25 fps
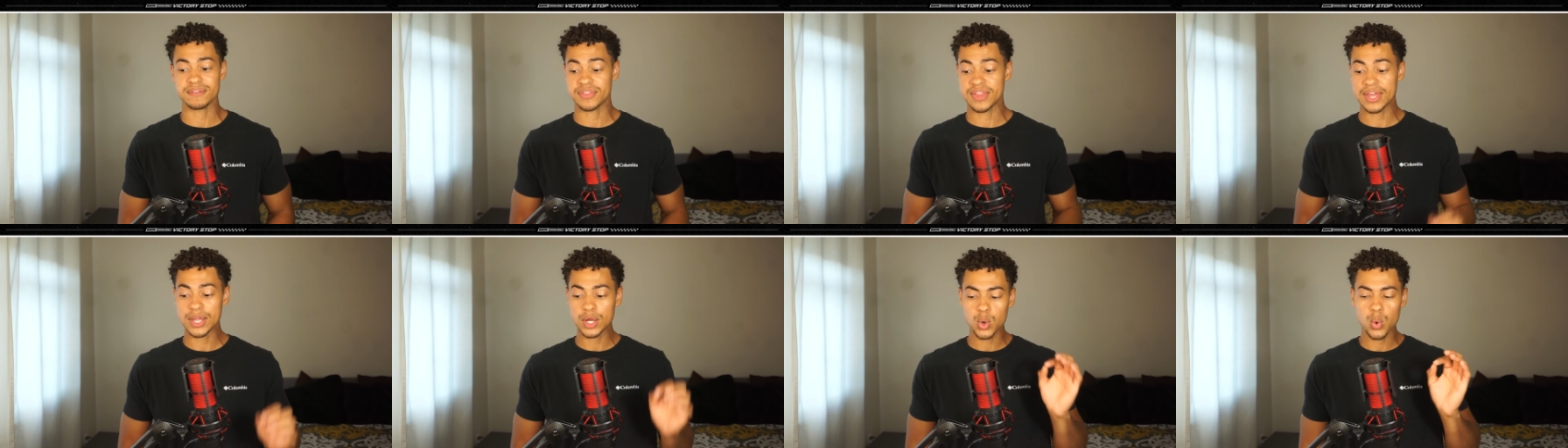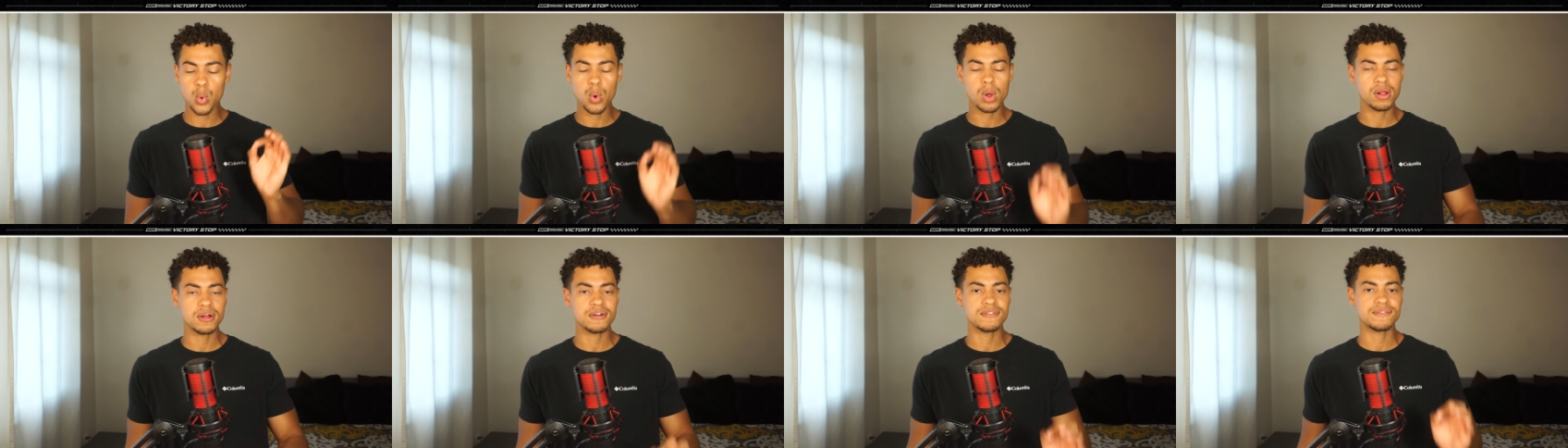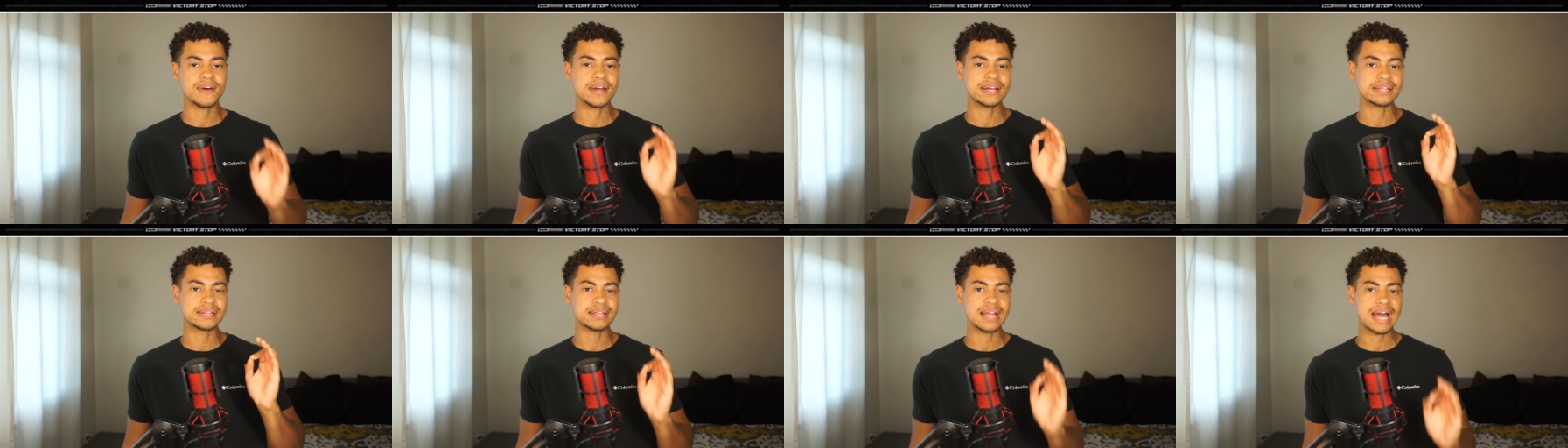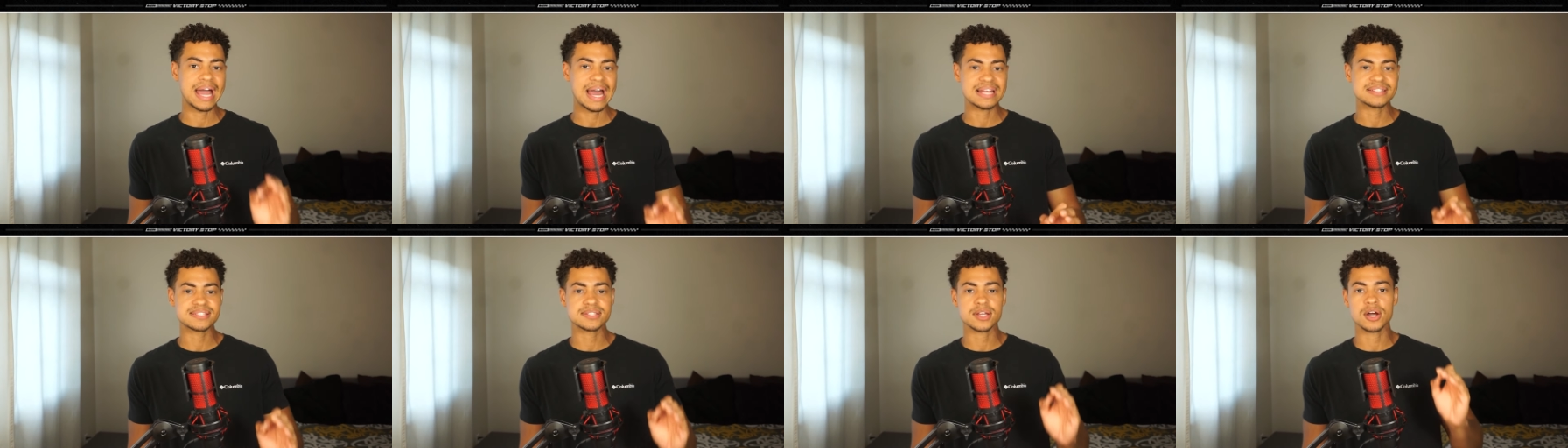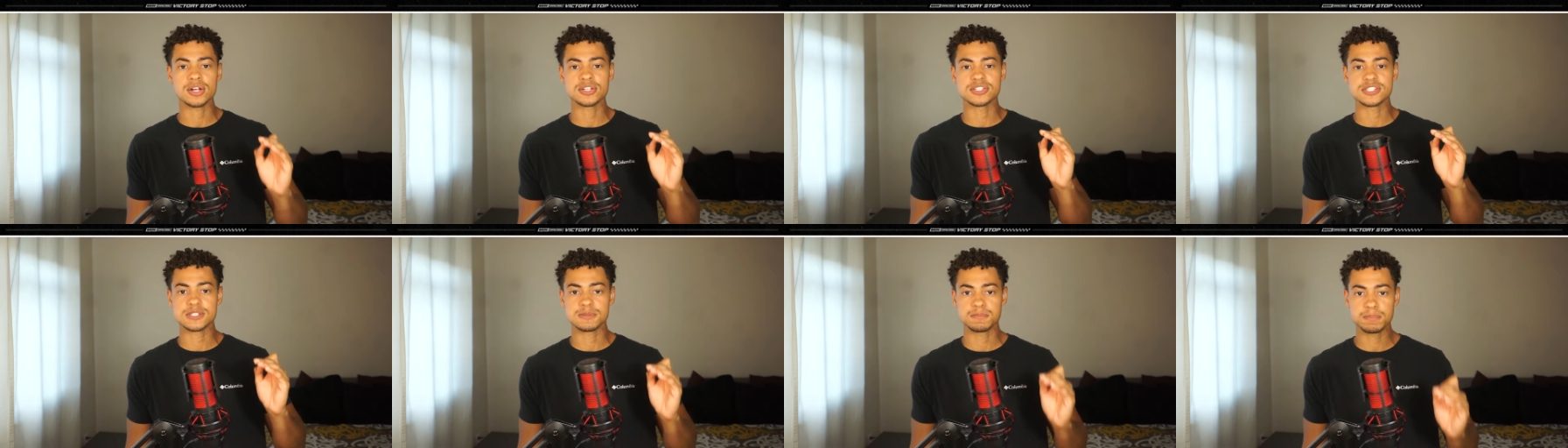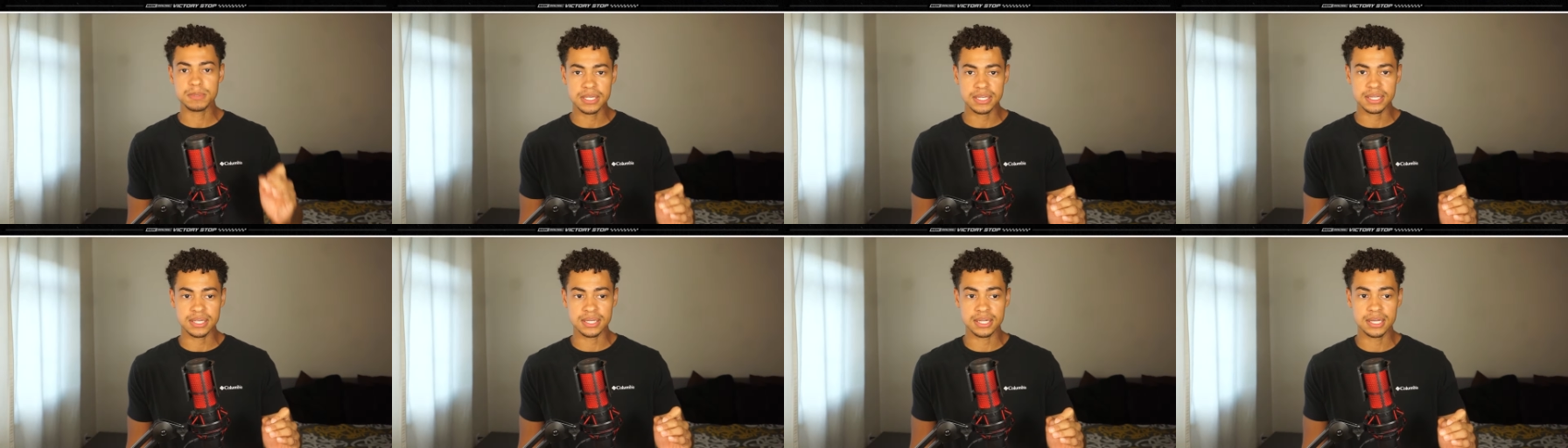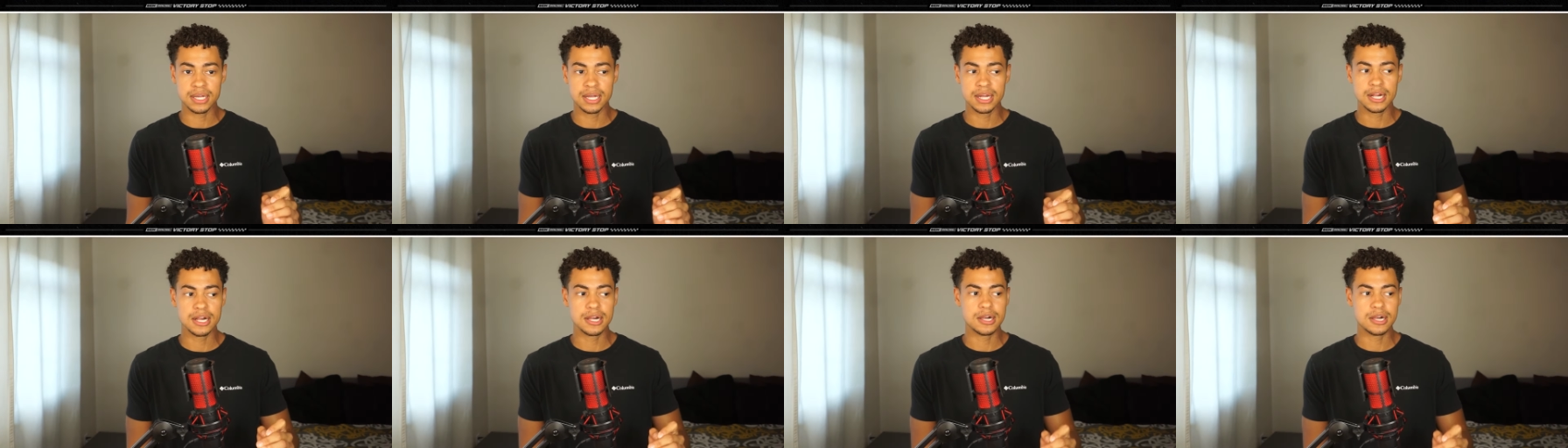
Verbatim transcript: They qualified last on speed,